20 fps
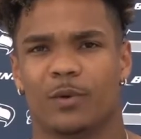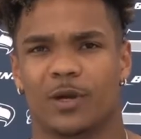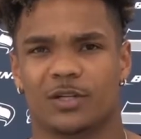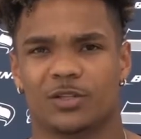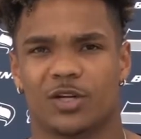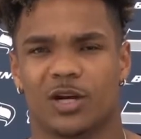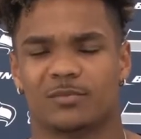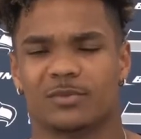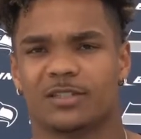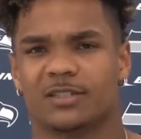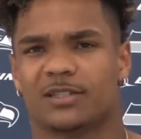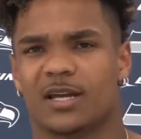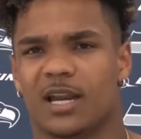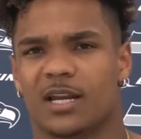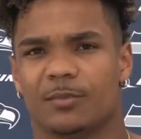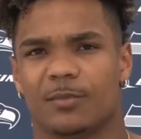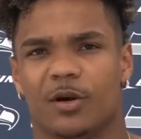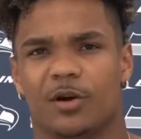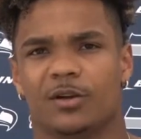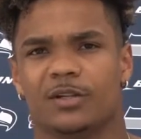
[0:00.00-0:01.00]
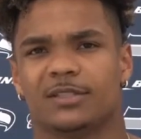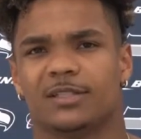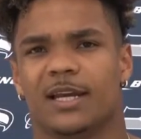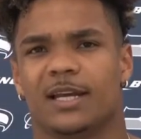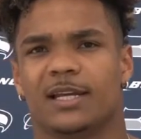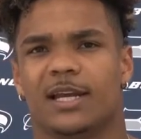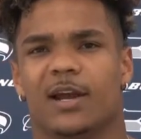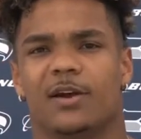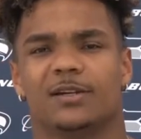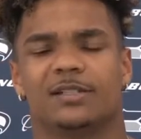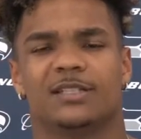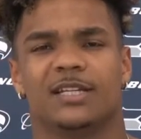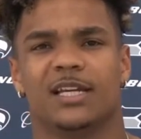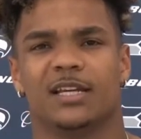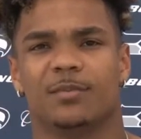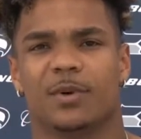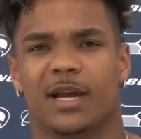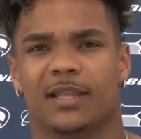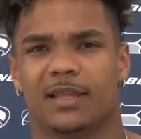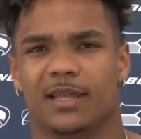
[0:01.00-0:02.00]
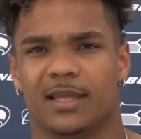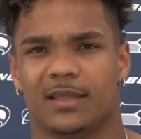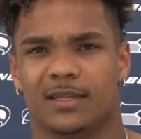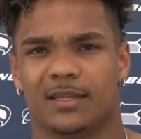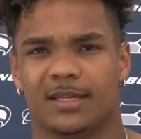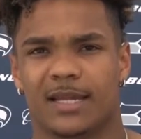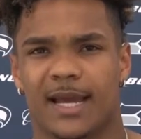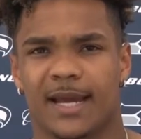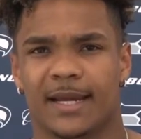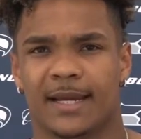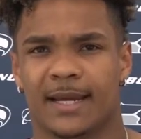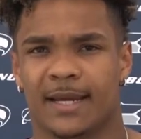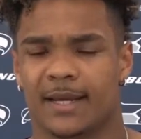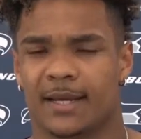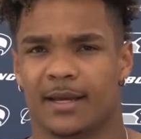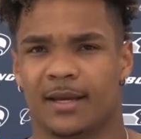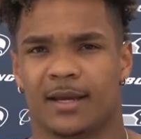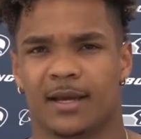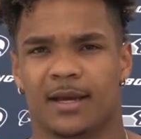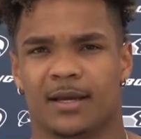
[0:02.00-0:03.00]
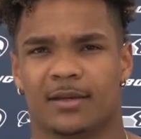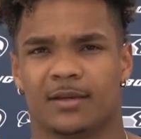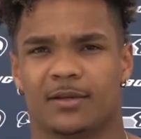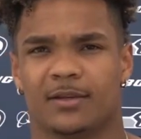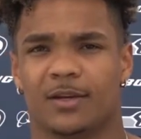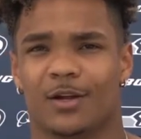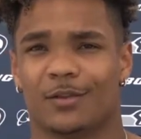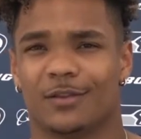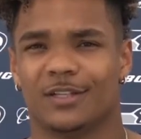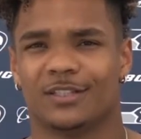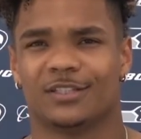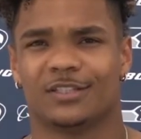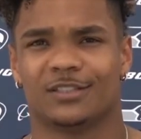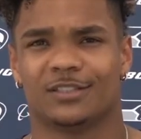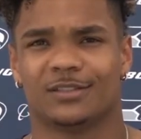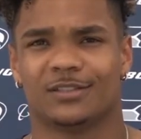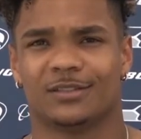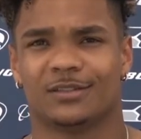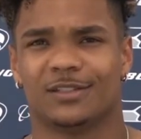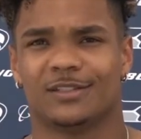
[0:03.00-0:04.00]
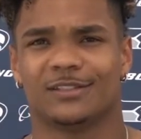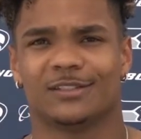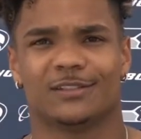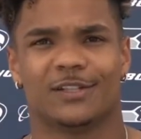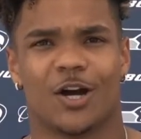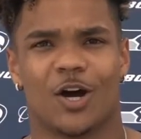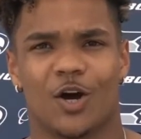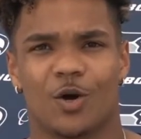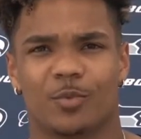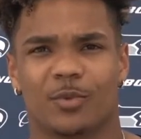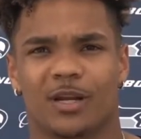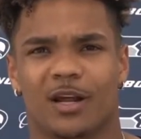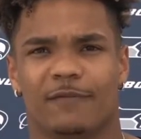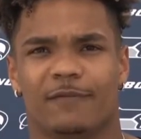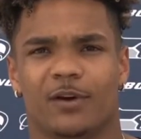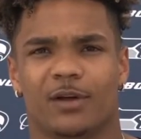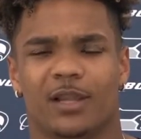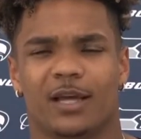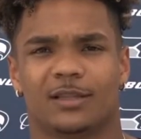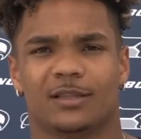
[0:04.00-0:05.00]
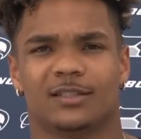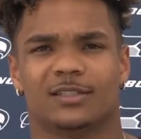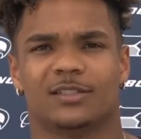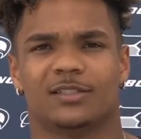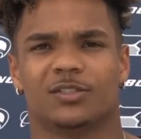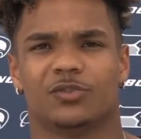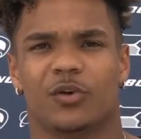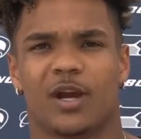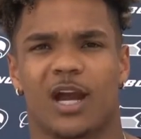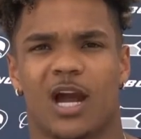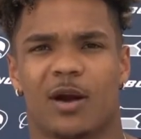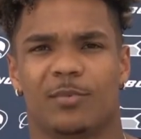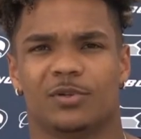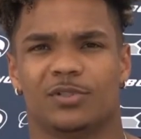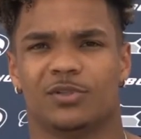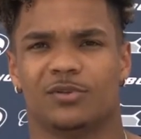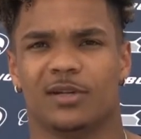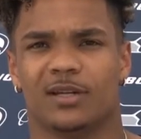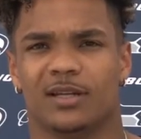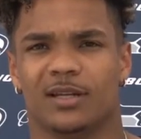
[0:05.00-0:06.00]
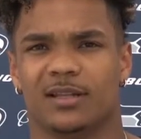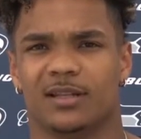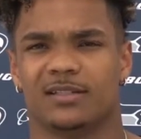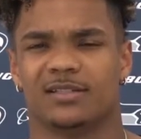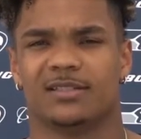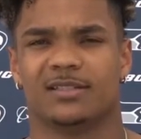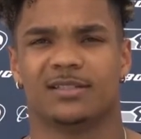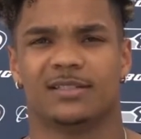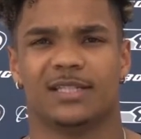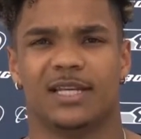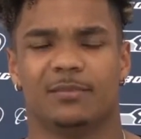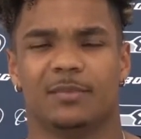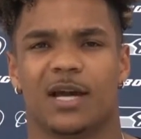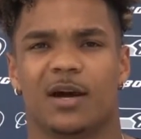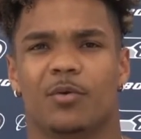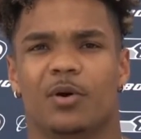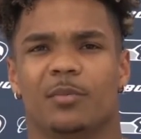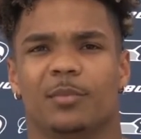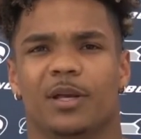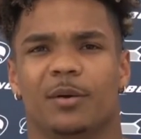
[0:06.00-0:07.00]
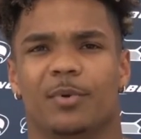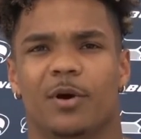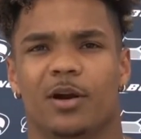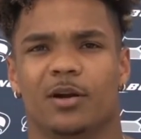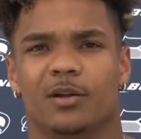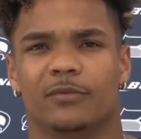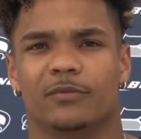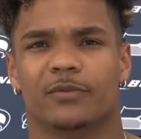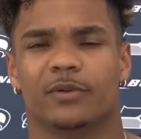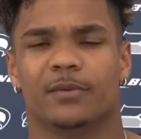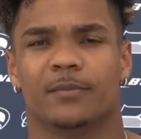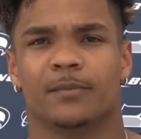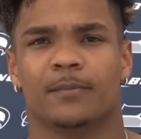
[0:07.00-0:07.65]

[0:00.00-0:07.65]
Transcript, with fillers: In terms of signing bonus and guaranteed, but at the end of the day, you know, this is home, and I feel like this is a great opportunity. This is a team that I want to be a part of.